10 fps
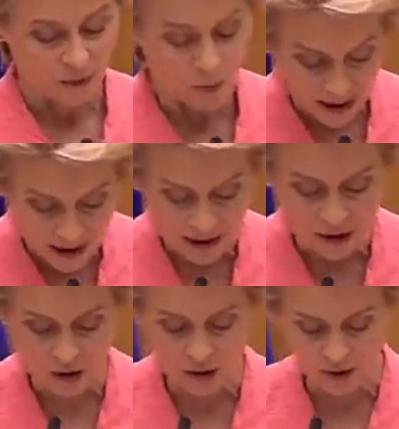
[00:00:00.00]
while
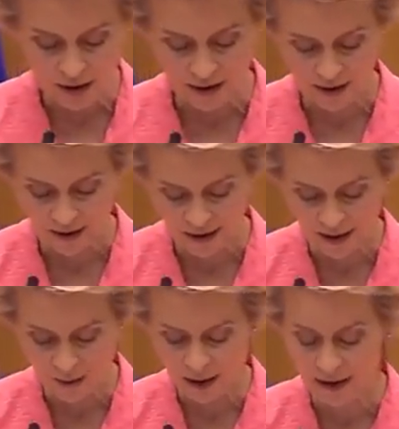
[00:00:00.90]
ensuring
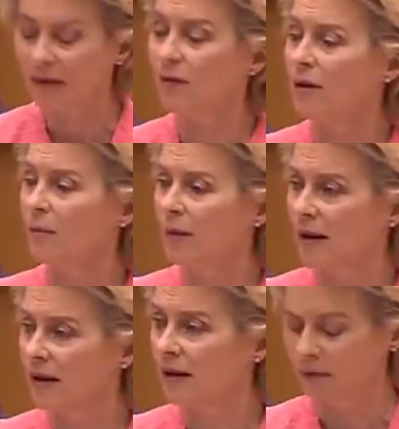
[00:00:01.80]
that we level the
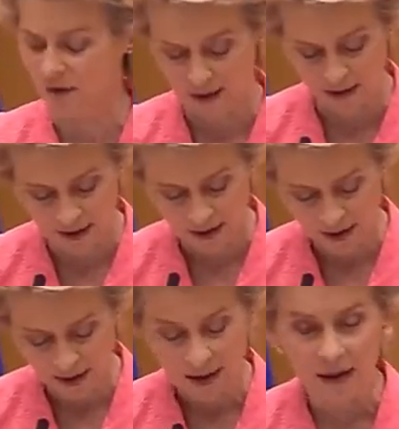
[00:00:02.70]
playing field
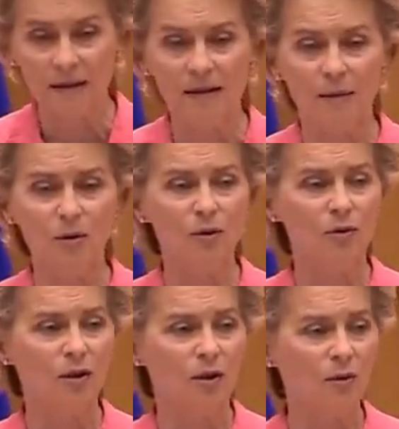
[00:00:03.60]
in a
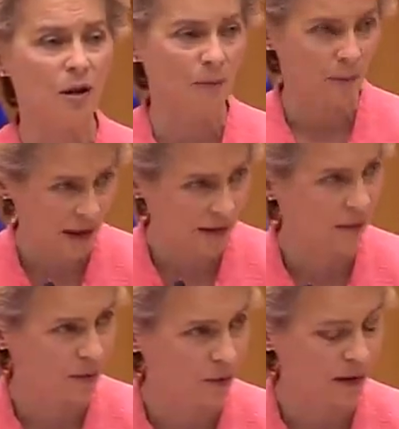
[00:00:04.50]
WTO
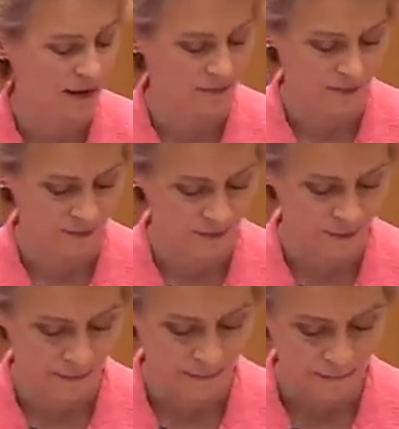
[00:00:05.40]
compatible way.
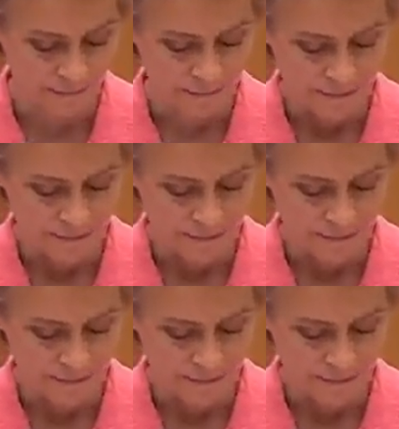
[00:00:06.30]
As